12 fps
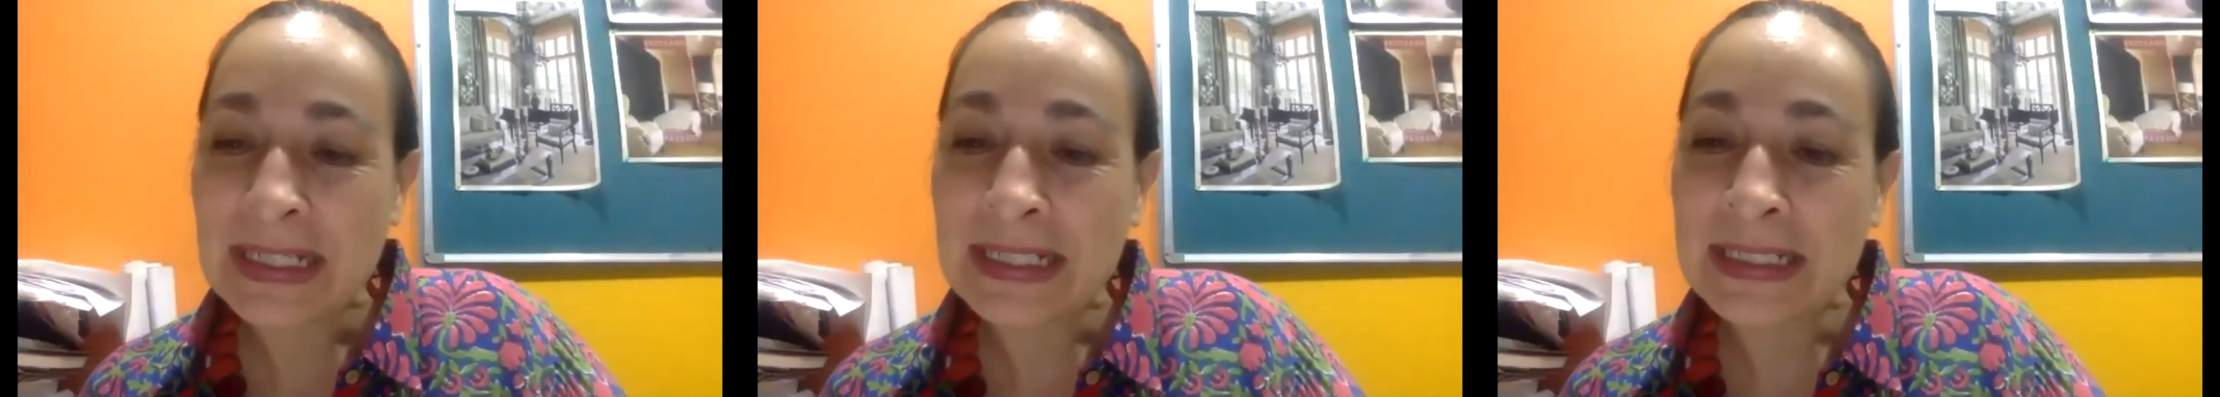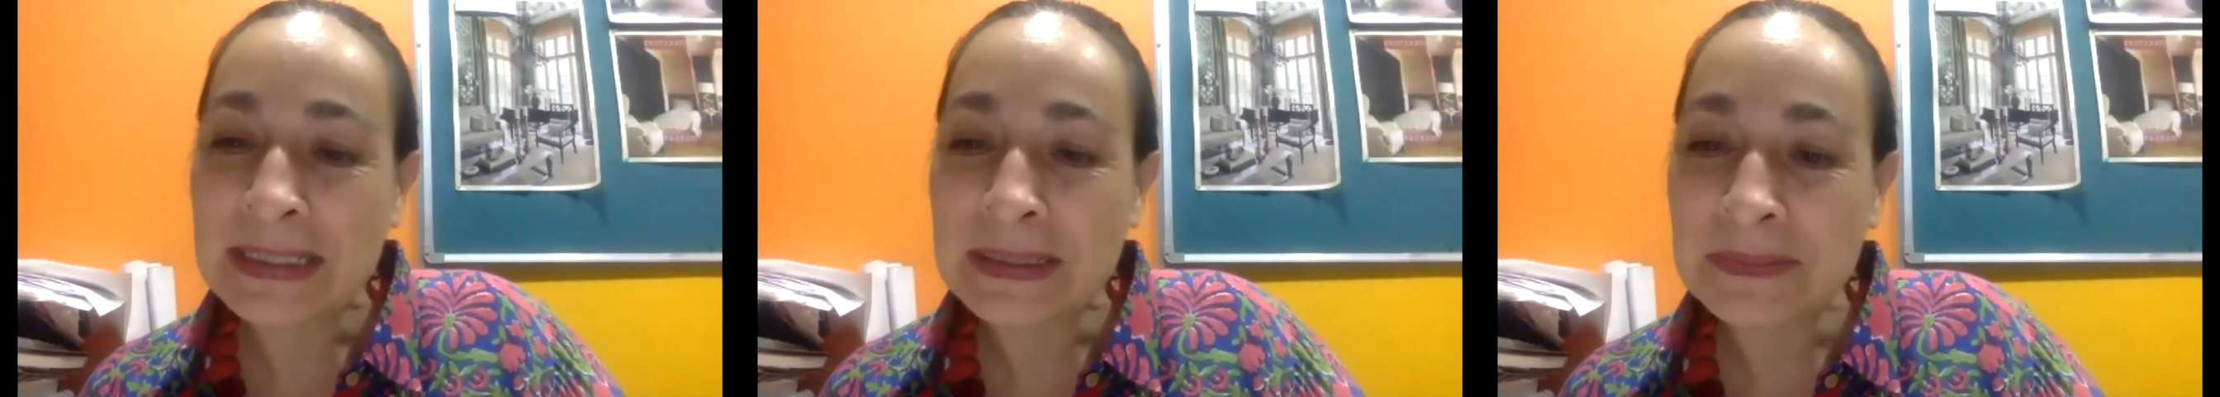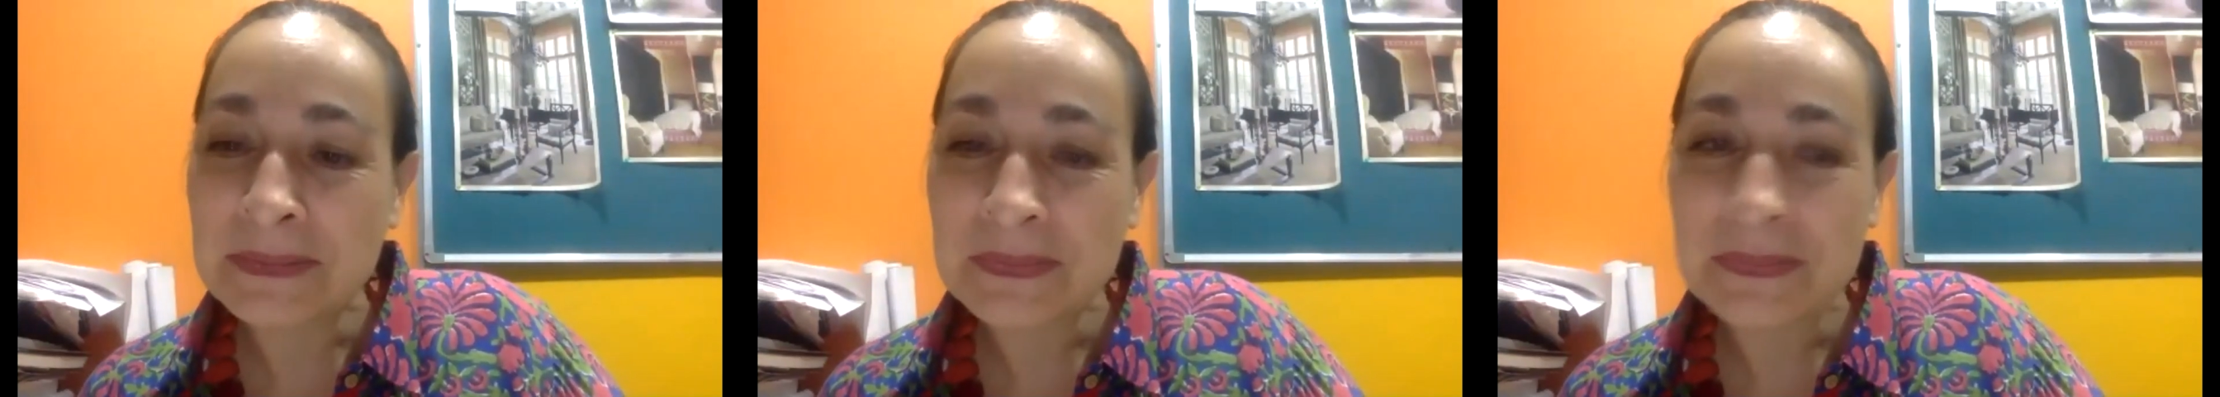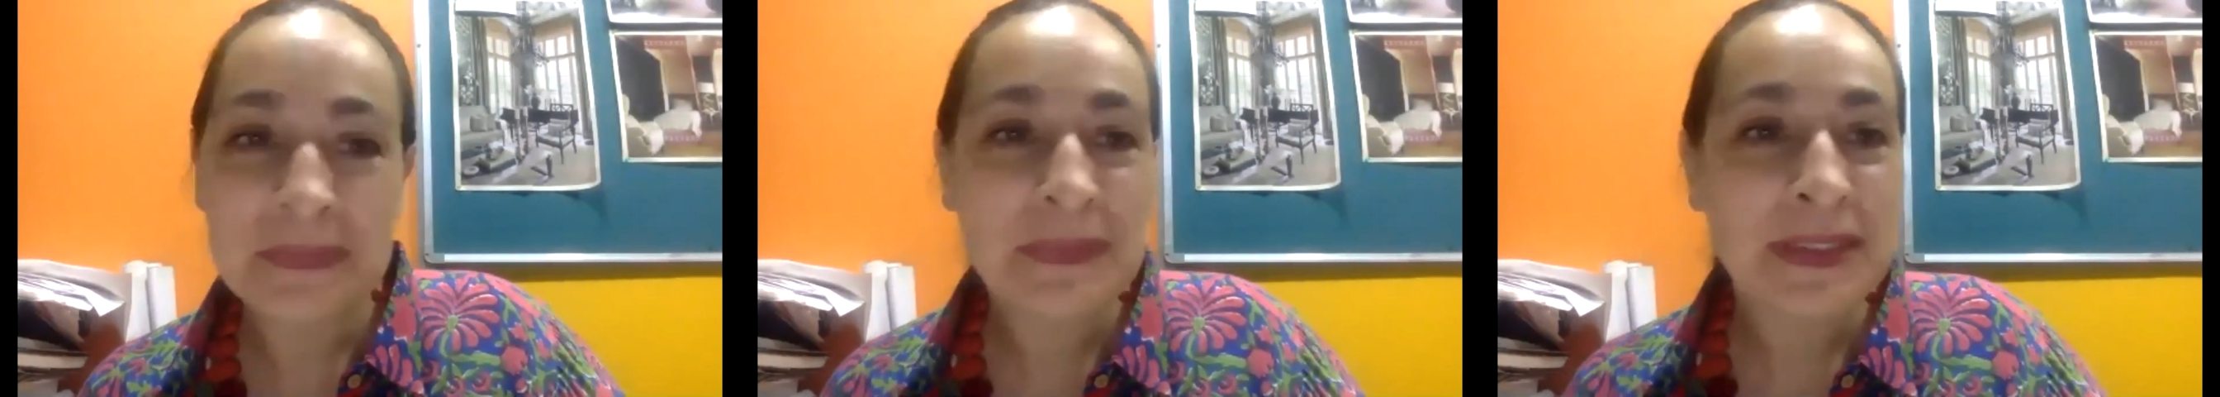
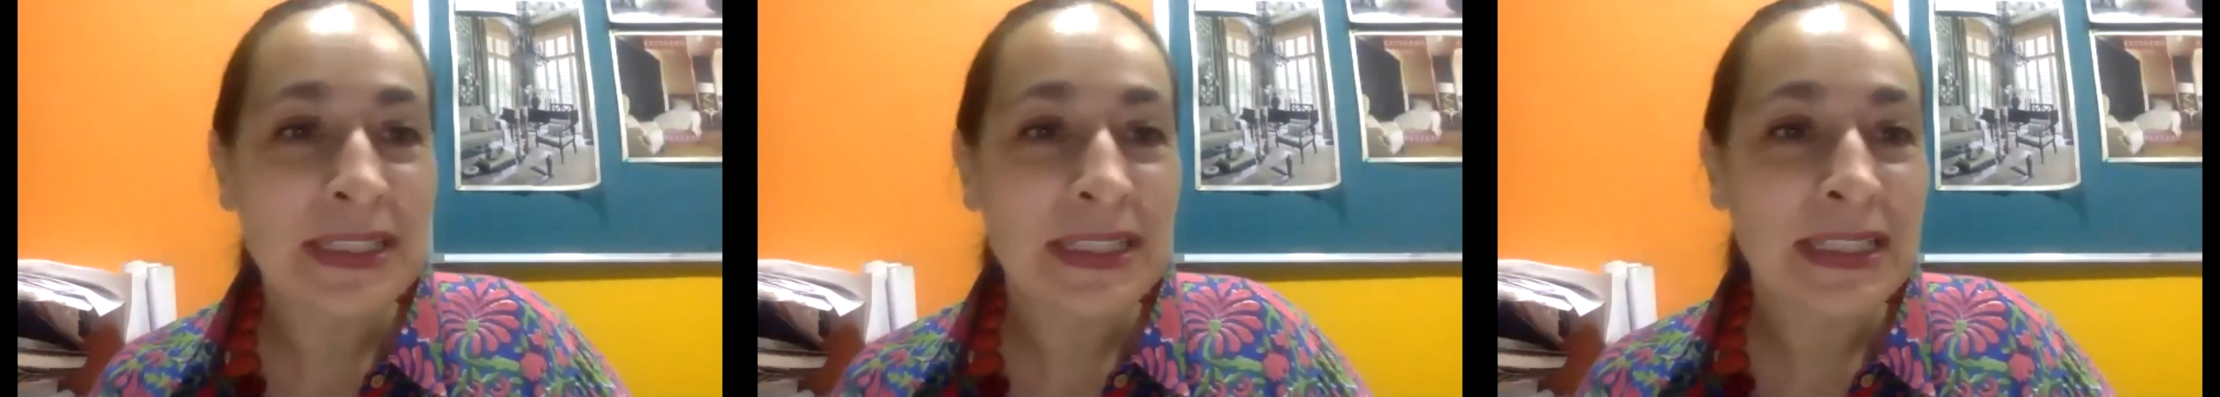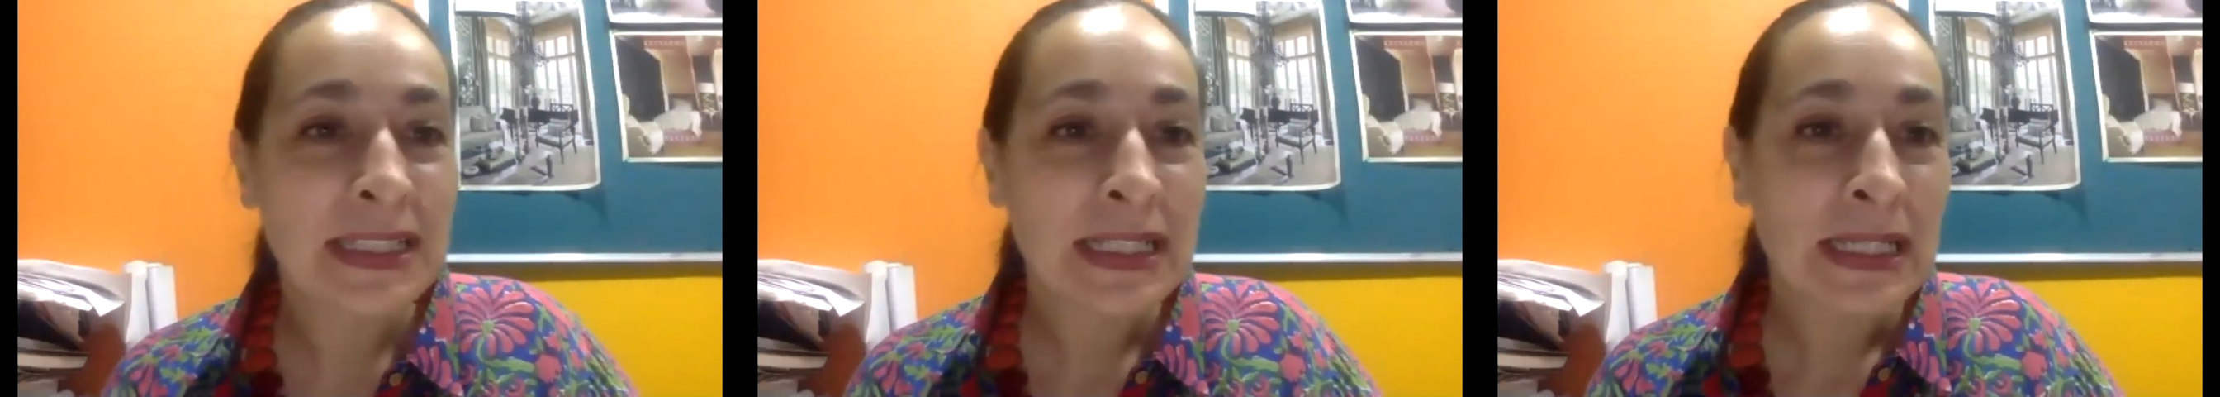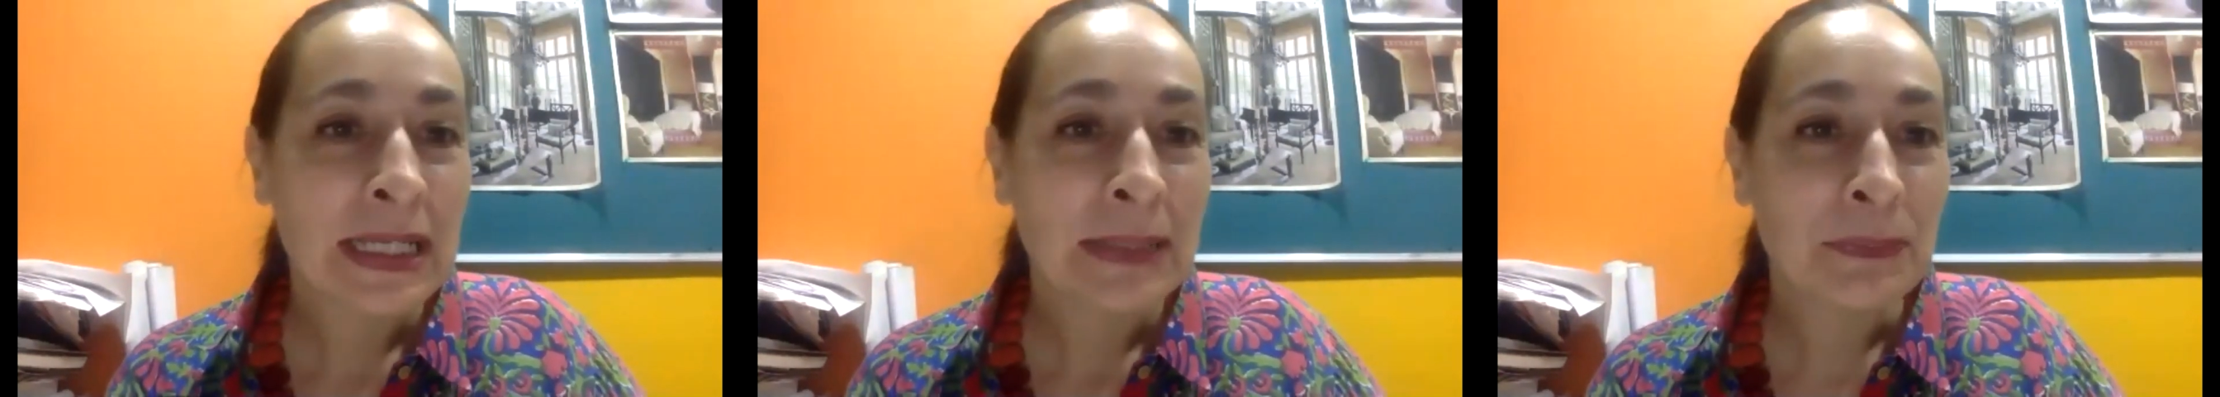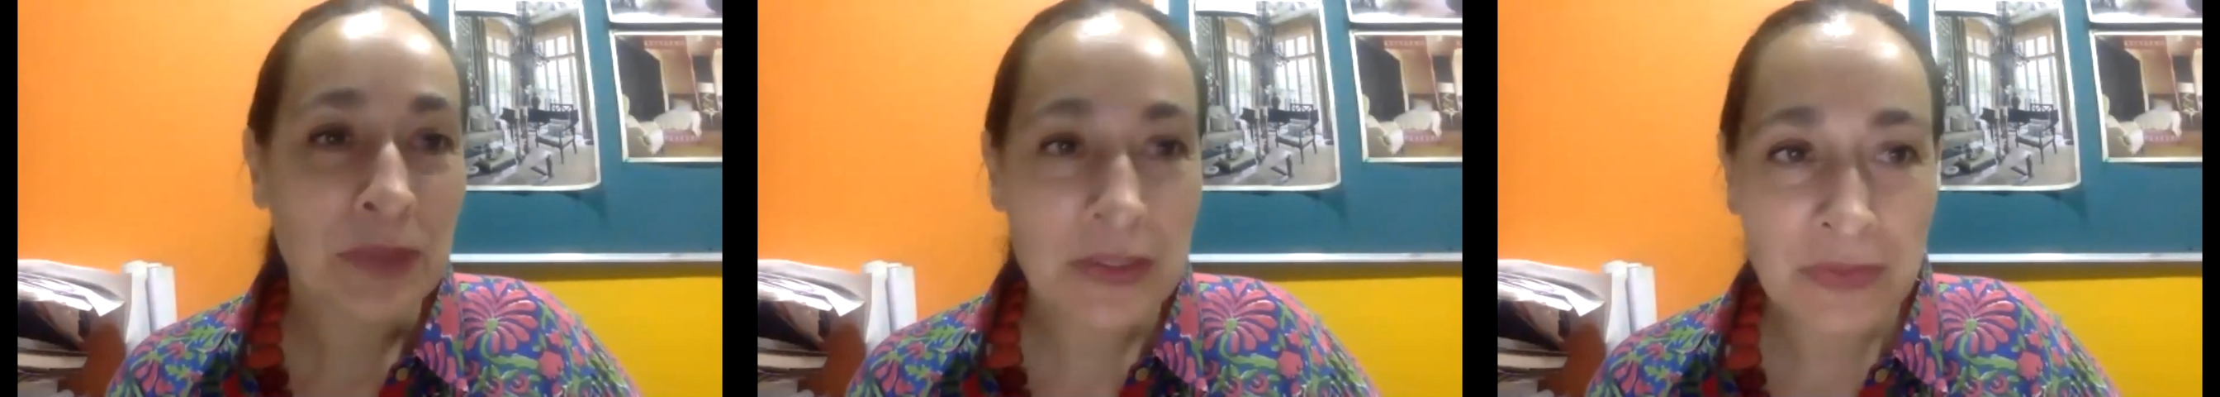um,
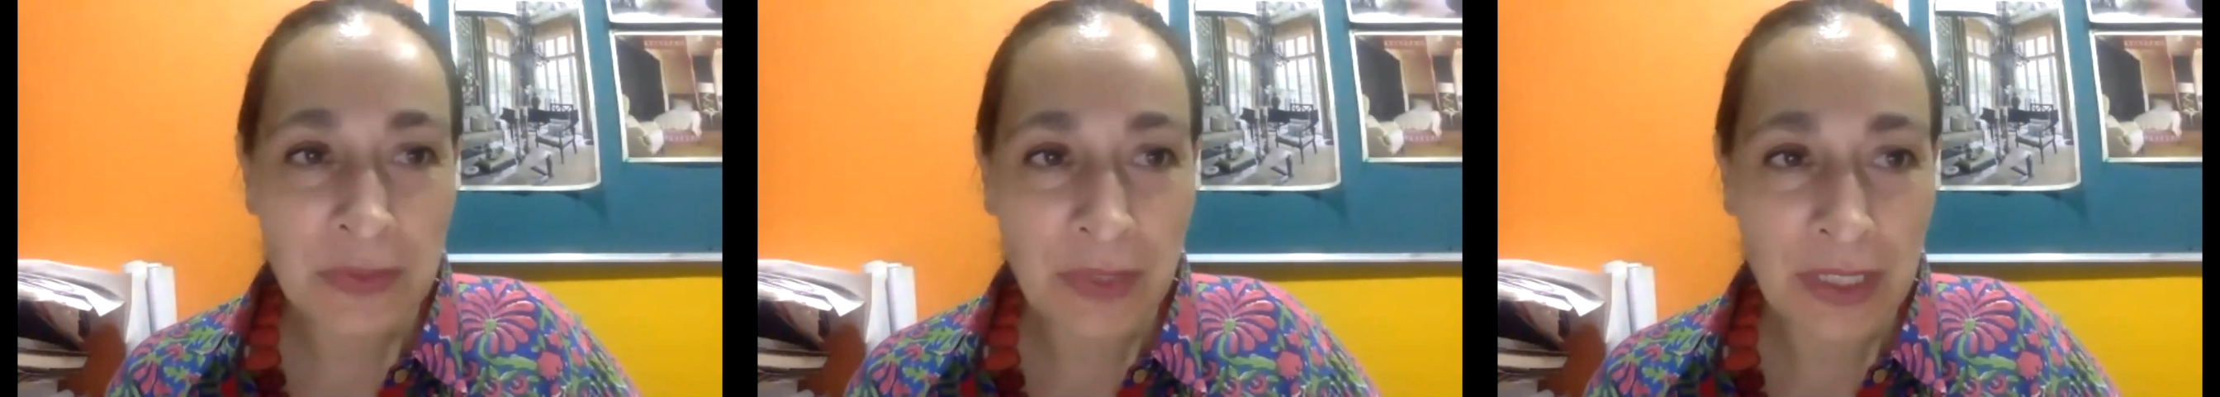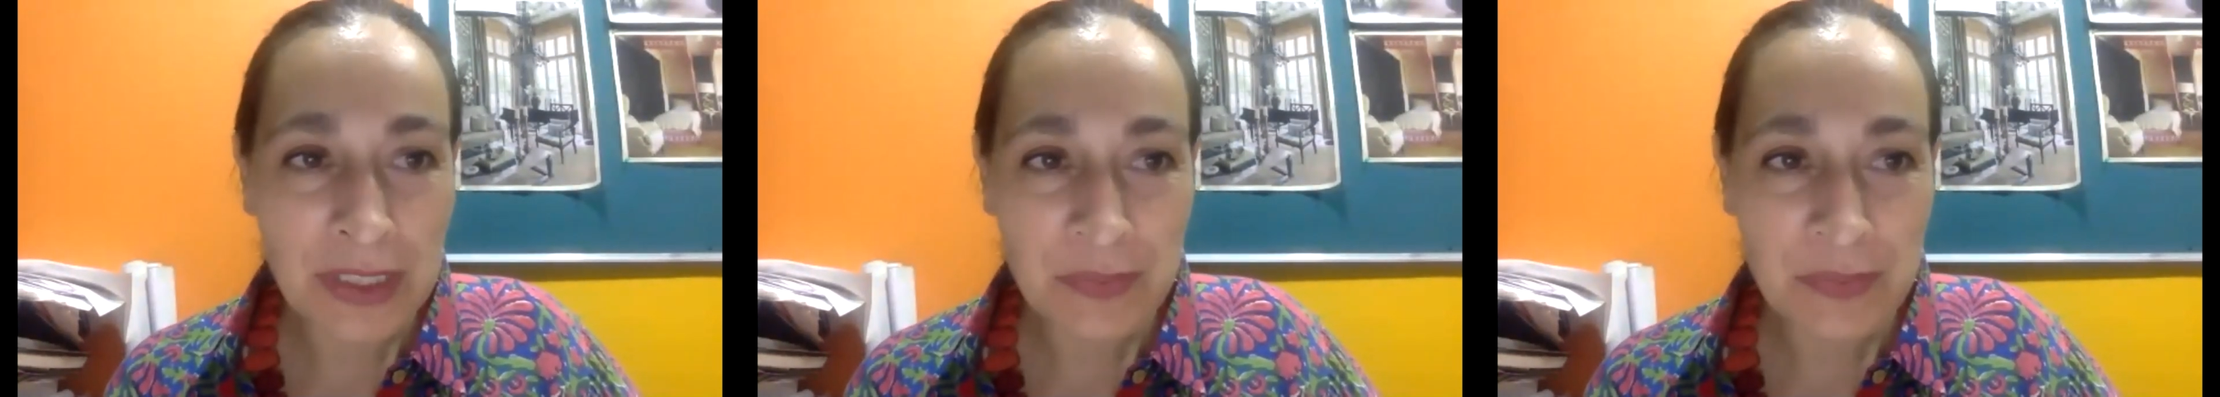Prithviraj,